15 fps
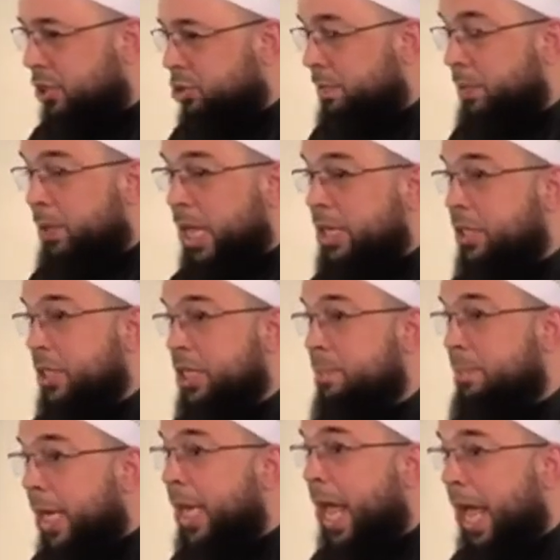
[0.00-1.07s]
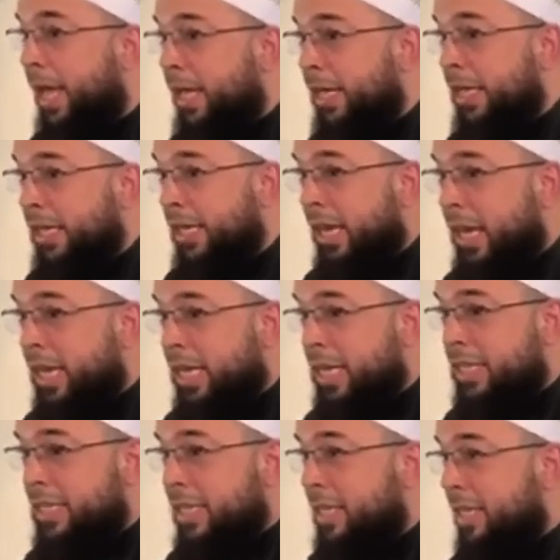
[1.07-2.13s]
tribulation, it's bala. Yani
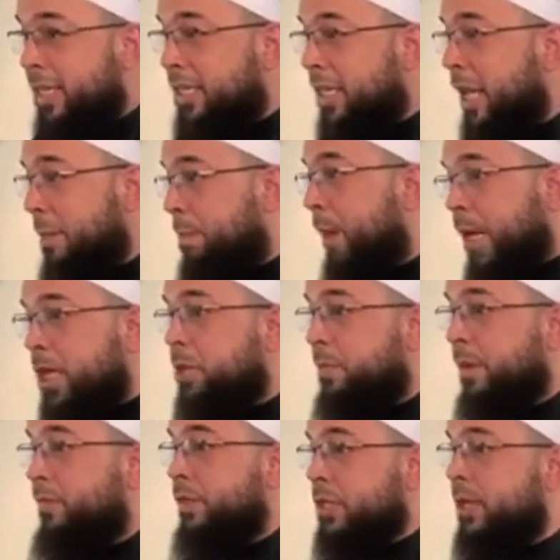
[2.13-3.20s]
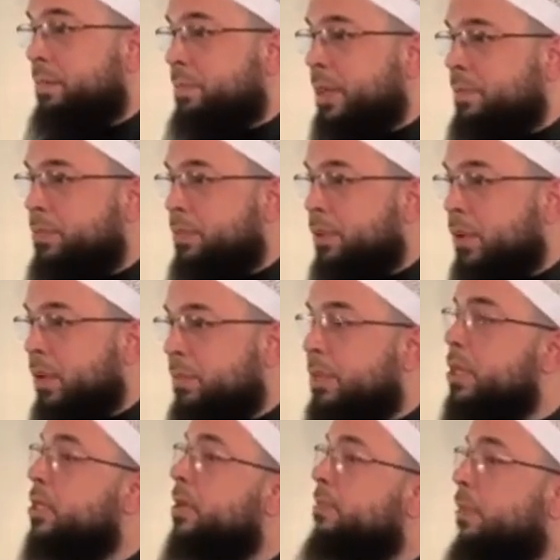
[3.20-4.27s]
it, it is a punishment for some people,
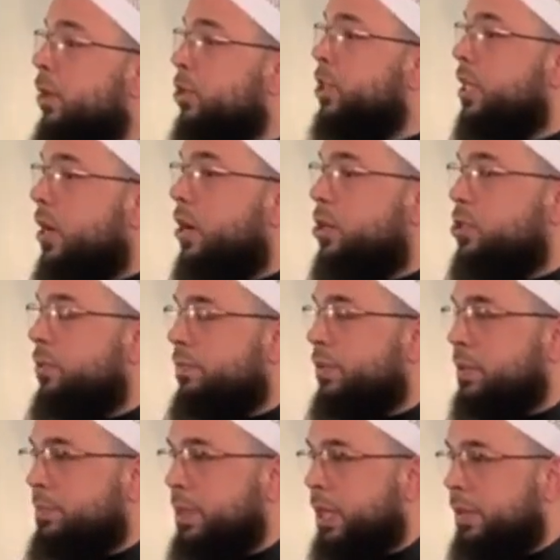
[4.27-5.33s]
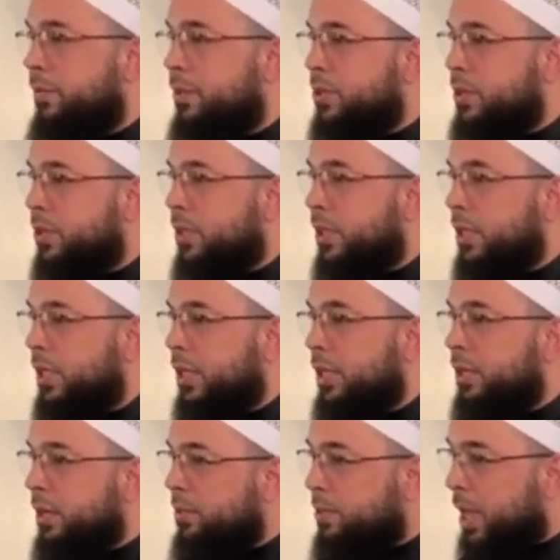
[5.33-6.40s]
but it's a mercy also for the believers.
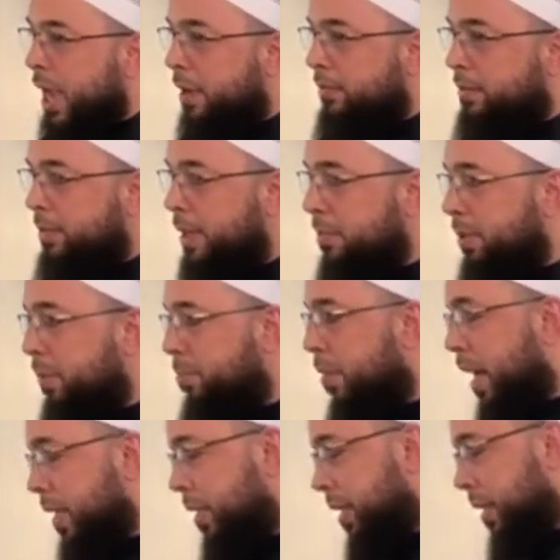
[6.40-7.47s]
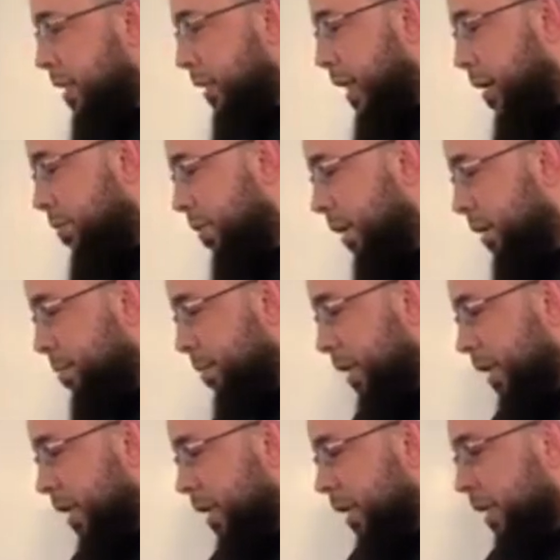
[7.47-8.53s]
And, and we have to be able to process it that way.
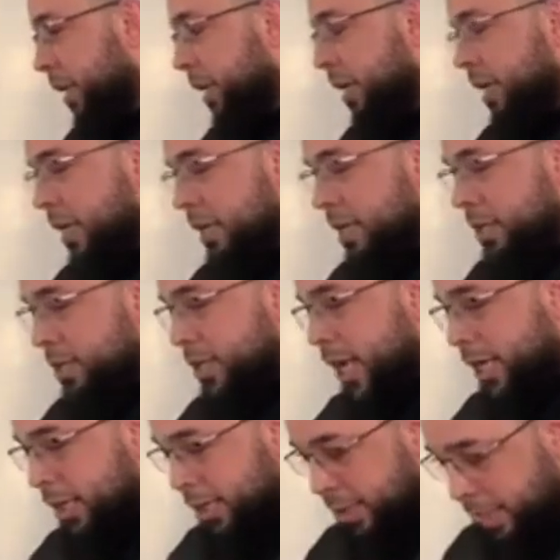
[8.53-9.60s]
The second